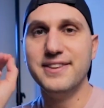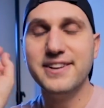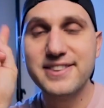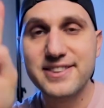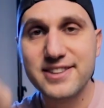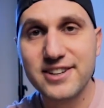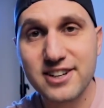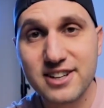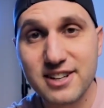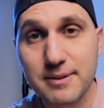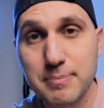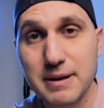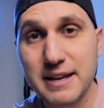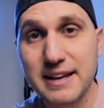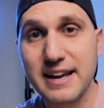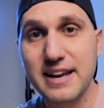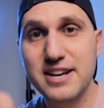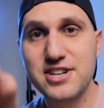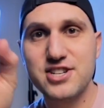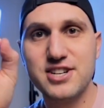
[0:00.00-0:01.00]
The third
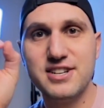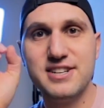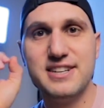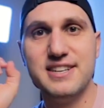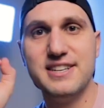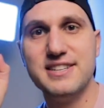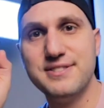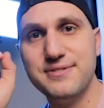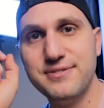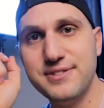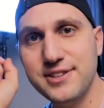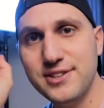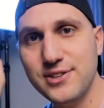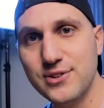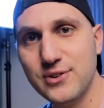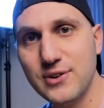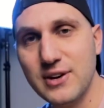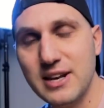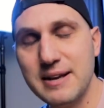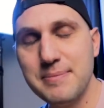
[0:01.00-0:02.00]
application is
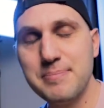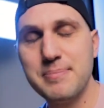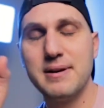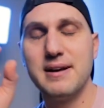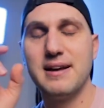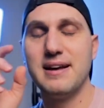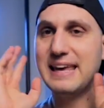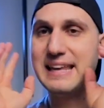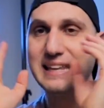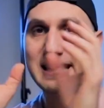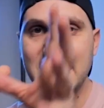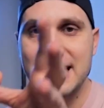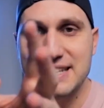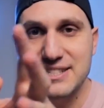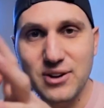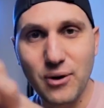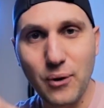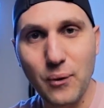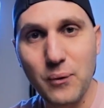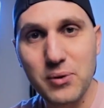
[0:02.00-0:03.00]
Video Leap. It
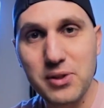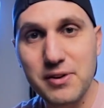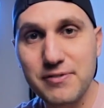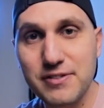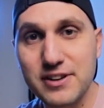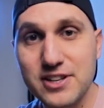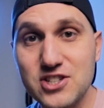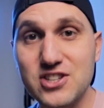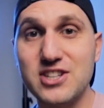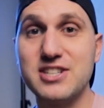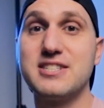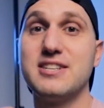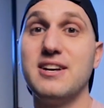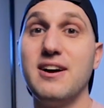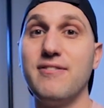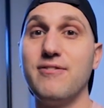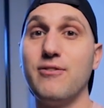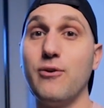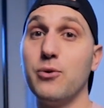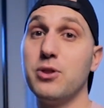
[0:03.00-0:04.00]
has all the features
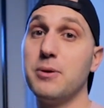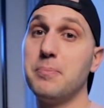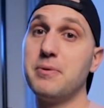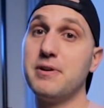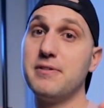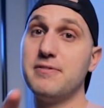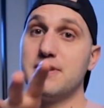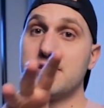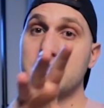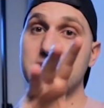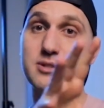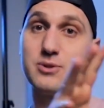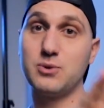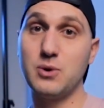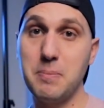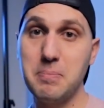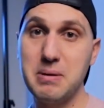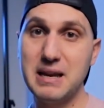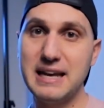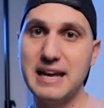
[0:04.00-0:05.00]
of all the previous
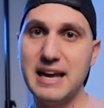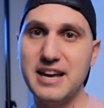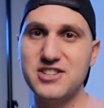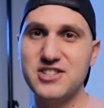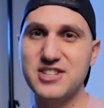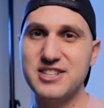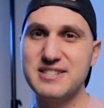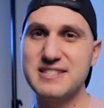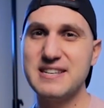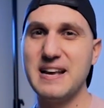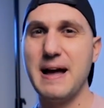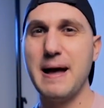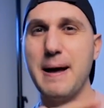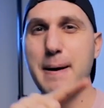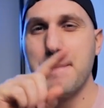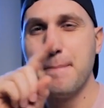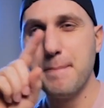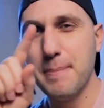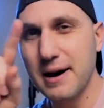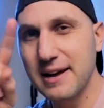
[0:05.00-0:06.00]
2 applications,
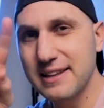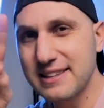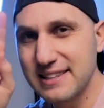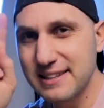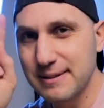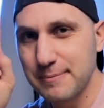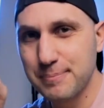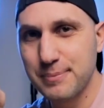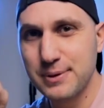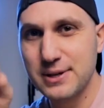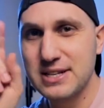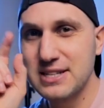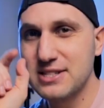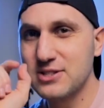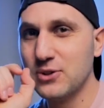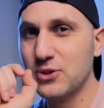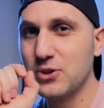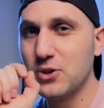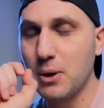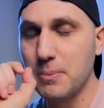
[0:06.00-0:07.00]
but
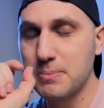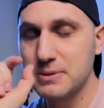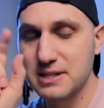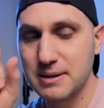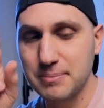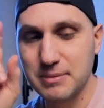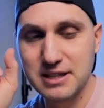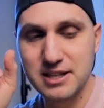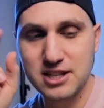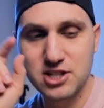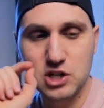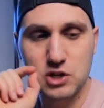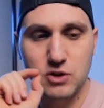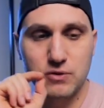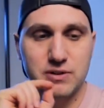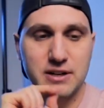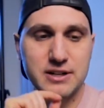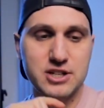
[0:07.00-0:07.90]
brings on top some additional